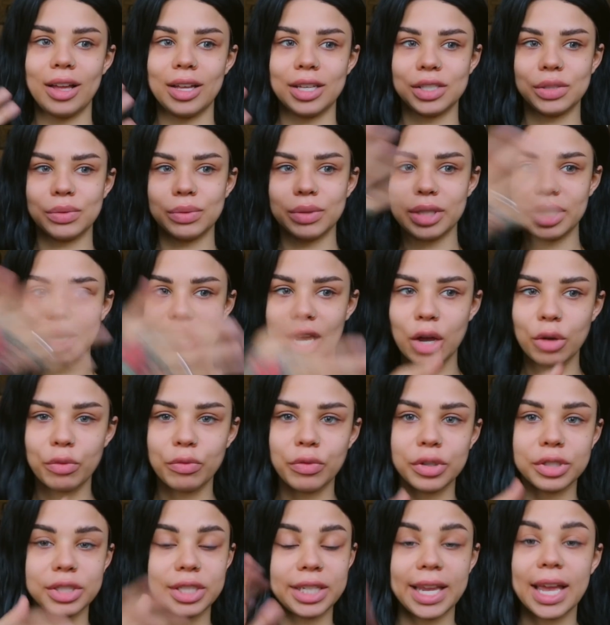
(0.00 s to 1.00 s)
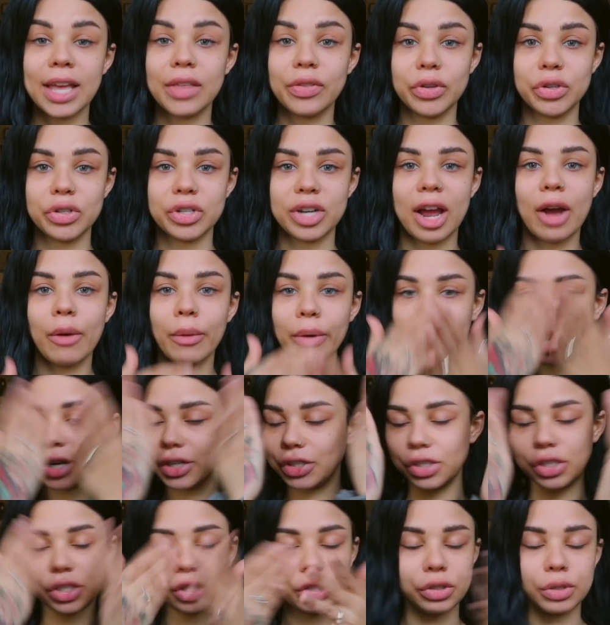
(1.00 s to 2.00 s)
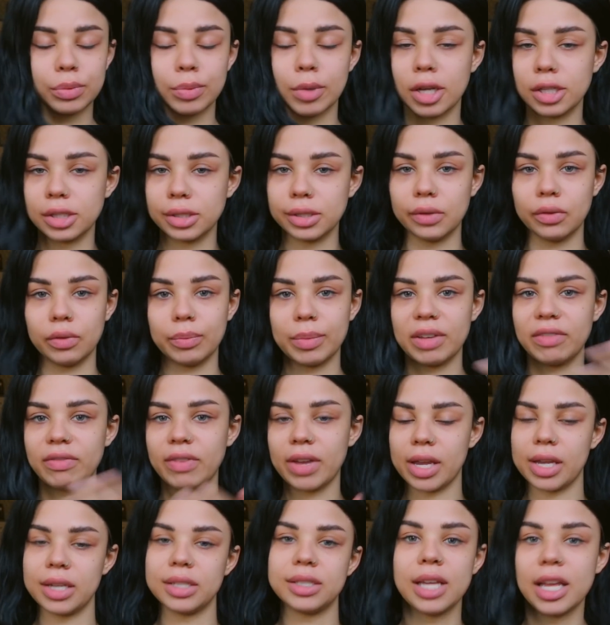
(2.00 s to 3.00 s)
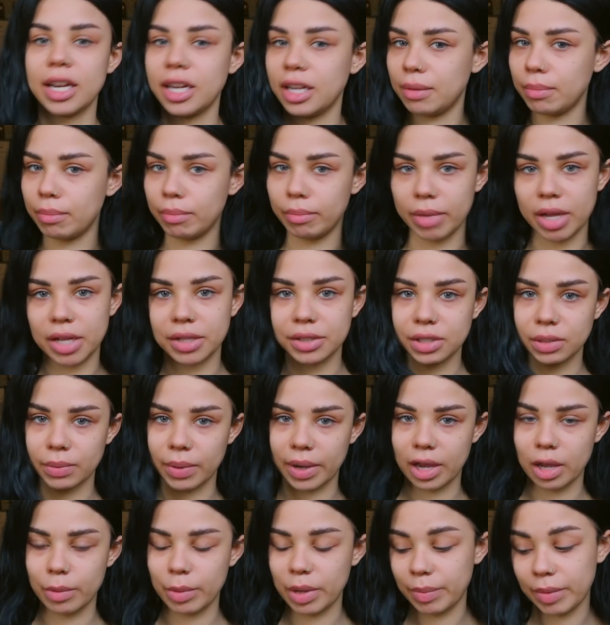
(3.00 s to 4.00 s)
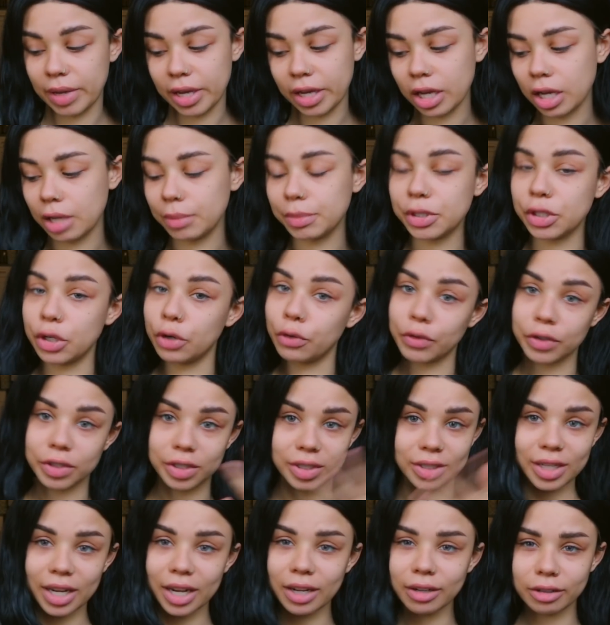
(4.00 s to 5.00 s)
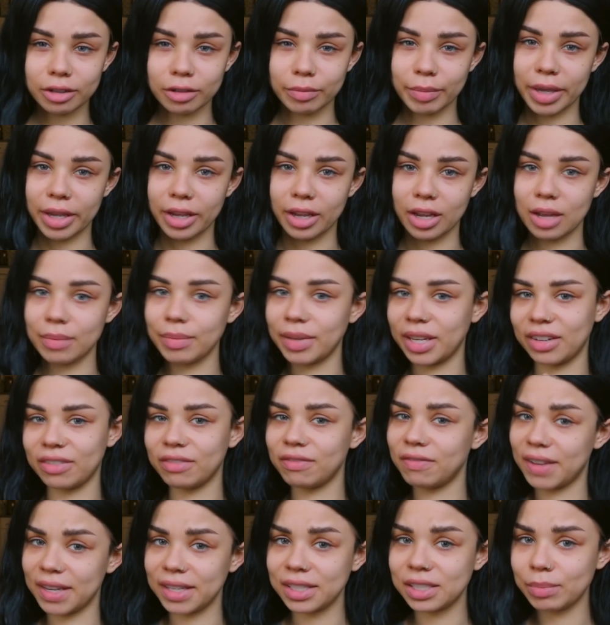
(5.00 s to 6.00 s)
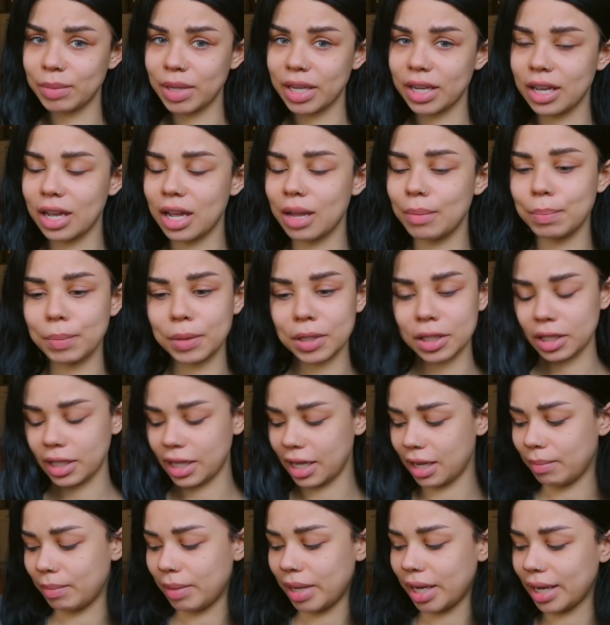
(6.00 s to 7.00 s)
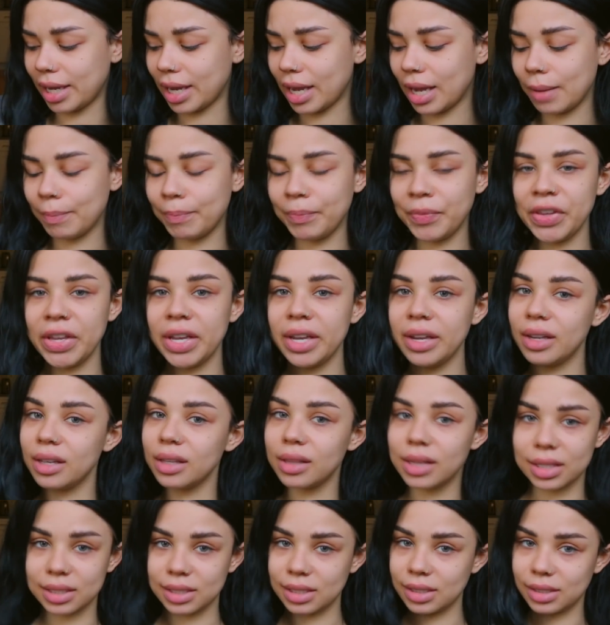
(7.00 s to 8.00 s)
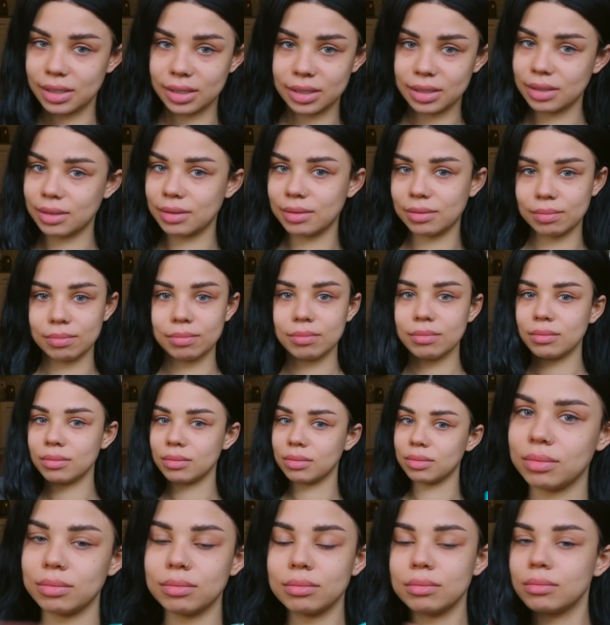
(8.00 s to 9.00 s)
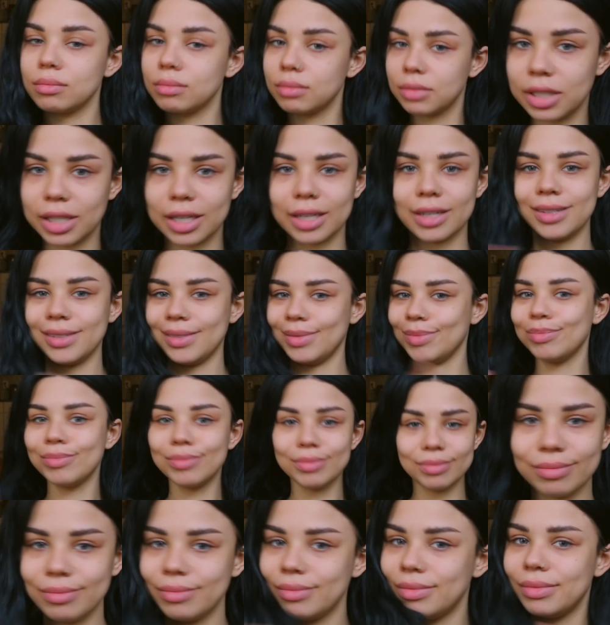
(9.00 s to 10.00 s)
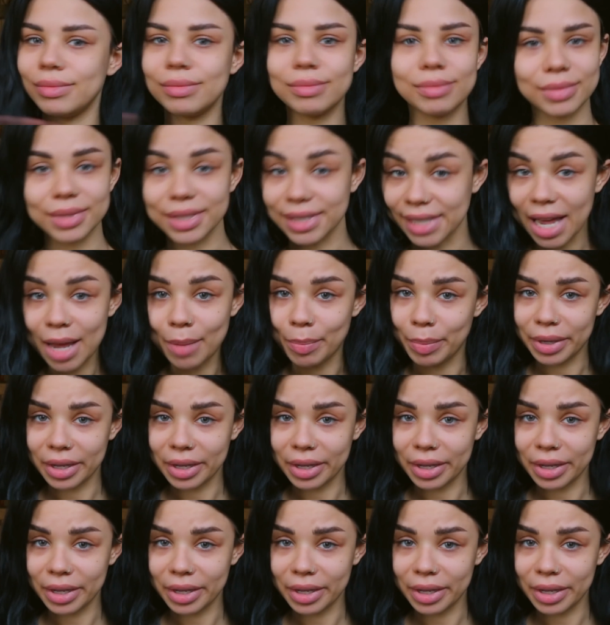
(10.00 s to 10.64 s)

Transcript: It's really helpful to get in the shower and just use Pond's all over my face, and it melts away all my makeup. So for standard makeup, like face makeup, glam makeup, this is gonna zap